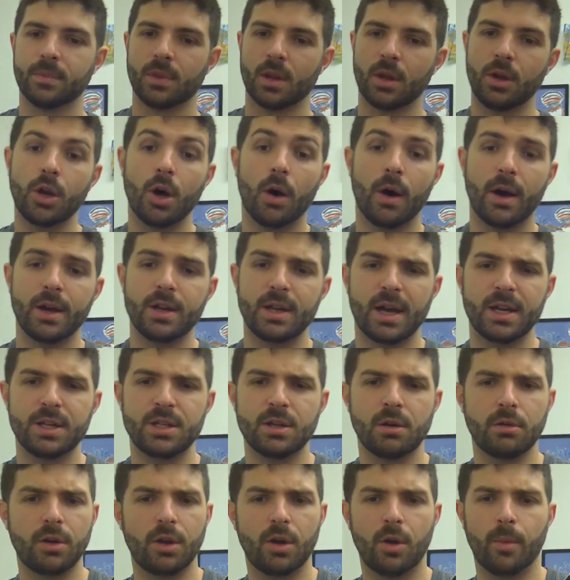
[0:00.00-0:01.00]
No, I
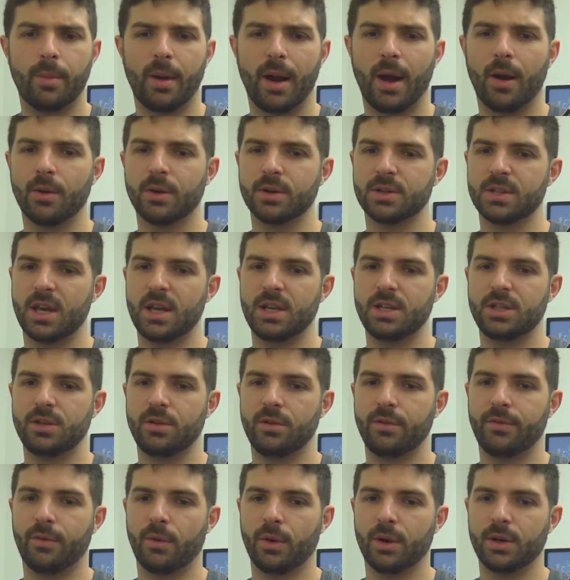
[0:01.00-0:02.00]
don't know Brower's
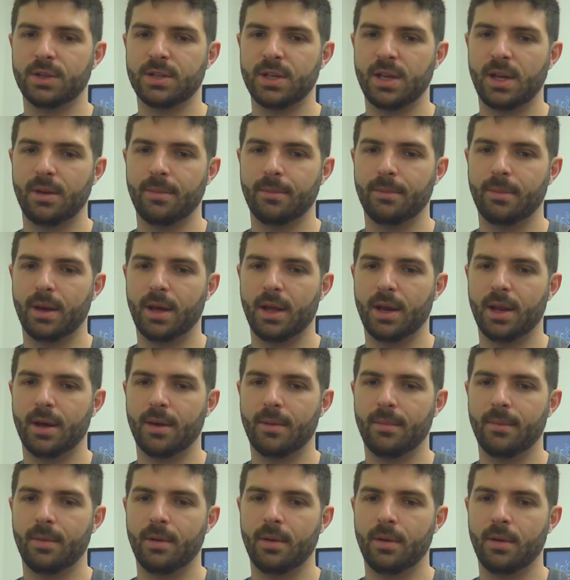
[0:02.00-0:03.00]
A214,
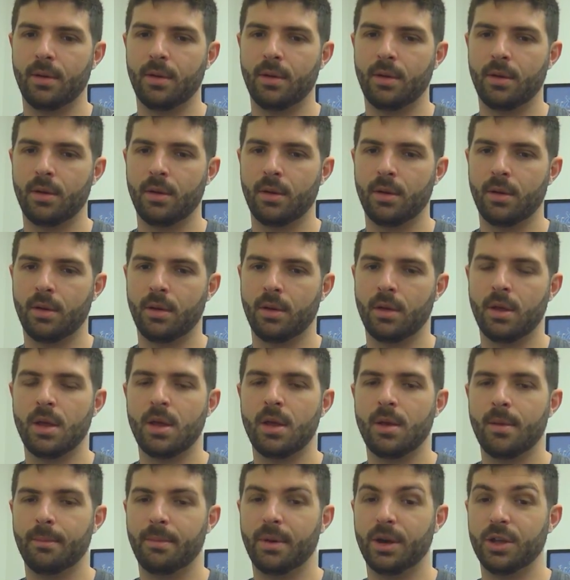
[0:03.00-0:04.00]

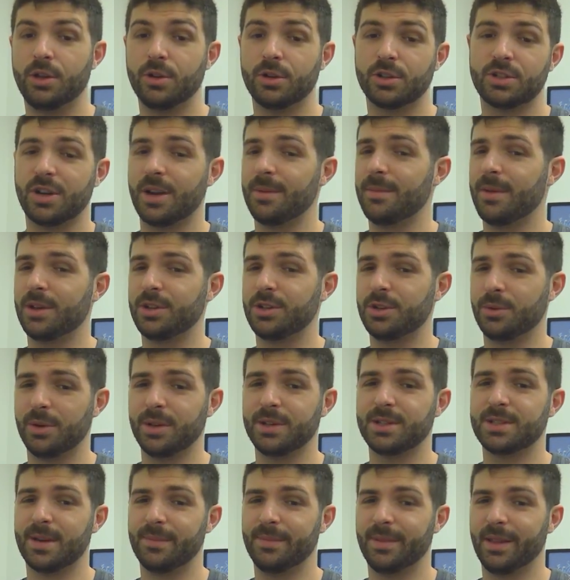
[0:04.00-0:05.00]
but you're talking about doing
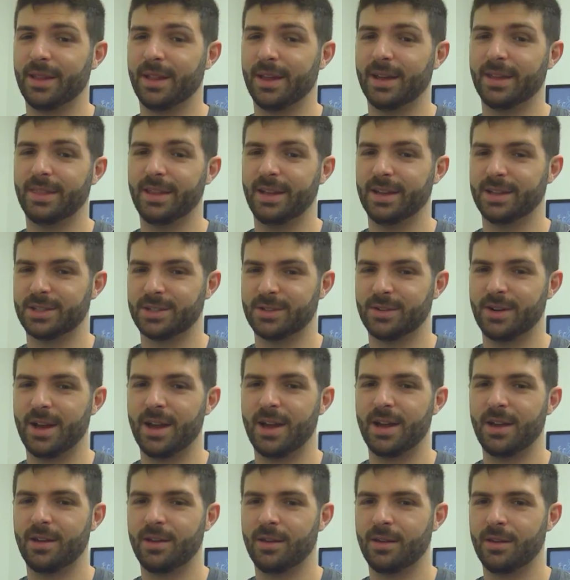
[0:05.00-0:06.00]
something like this,
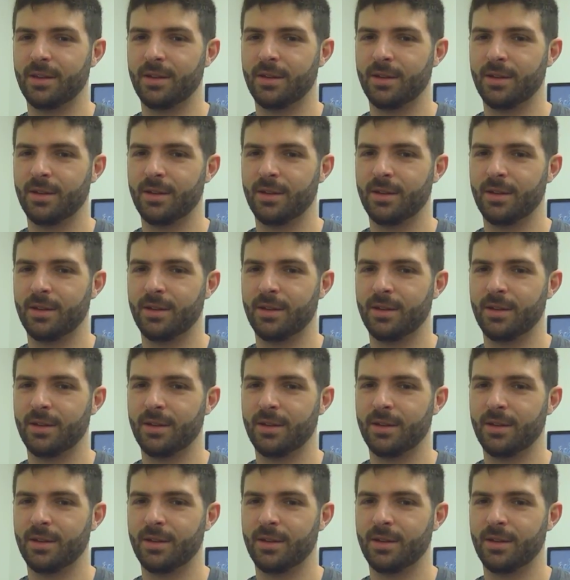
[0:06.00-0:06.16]
right?